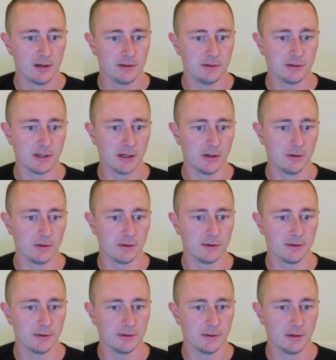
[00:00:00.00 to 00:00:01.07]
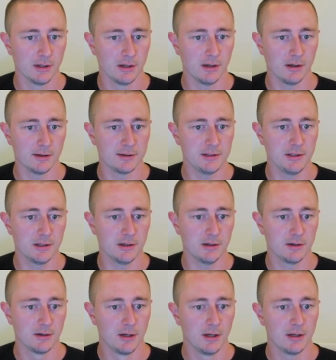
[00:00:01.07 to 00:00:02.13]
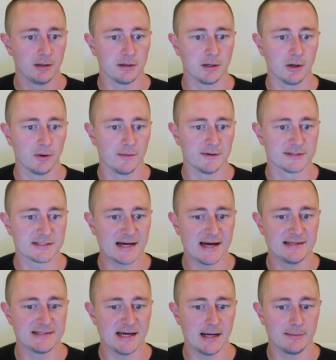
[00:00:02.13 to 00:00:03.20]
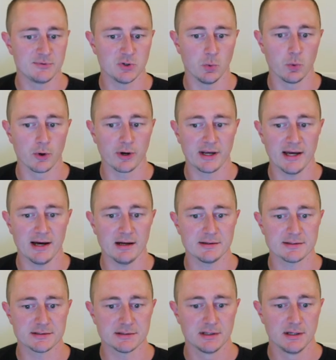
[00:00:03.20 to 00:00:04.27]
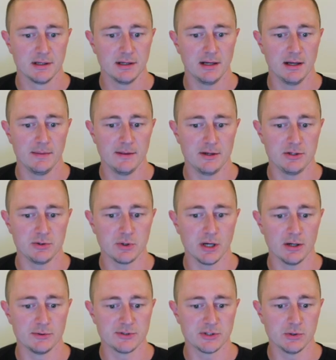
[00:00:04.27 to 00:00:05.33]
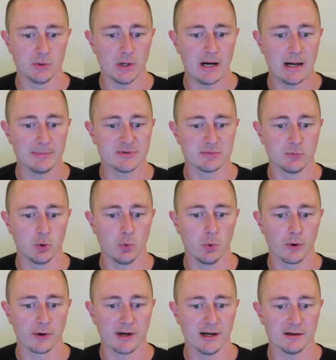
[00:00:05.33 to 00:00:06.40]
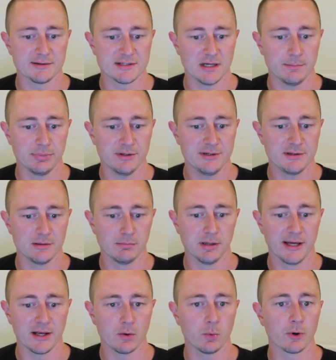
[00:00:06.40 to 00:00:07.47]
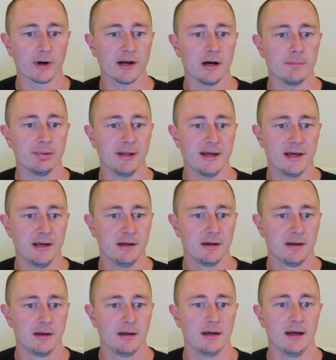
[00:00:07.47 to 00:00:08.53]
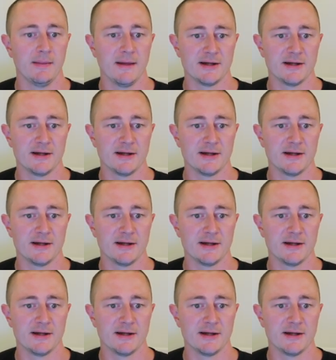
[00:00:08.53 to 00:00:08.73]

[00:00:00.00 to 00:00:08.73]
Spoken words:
You go on here, you go on the side tab to workouts, and then you go to optimal workout template, the blank workout plan, and